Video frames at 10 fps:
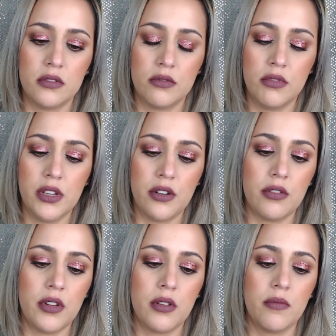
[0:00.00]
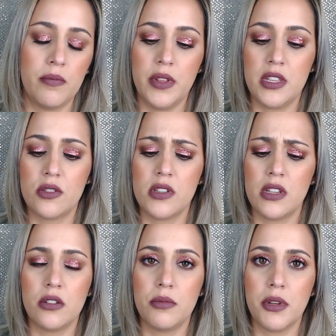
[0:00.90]
really annoying, but this one's a
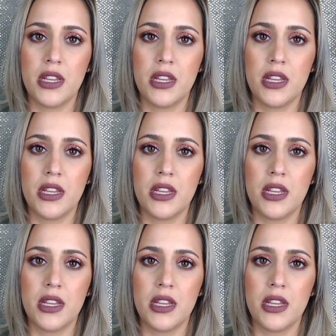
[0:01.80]
little bit,